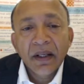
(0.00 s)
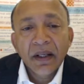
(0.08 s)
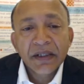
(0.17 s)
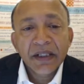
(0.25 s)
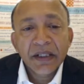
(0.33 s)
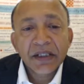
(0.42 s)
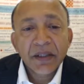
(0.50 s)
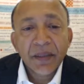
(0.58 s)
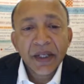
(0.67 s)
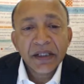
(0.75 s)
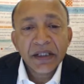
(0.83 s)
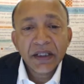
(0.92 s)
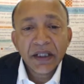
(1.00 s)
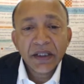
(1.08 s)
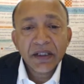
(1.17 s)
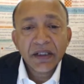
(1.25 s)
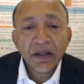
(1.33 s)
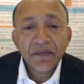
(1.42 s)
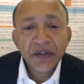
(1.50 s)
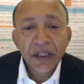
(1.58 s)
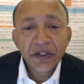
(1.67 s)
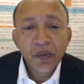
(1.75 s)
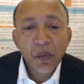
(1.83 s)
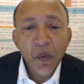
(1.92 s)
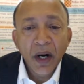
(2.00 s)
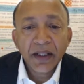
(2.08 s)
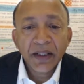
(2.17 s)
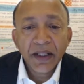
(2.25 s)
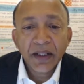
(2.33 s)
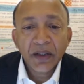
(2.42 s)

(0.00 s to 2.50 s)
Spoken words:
since the presentation of just one dead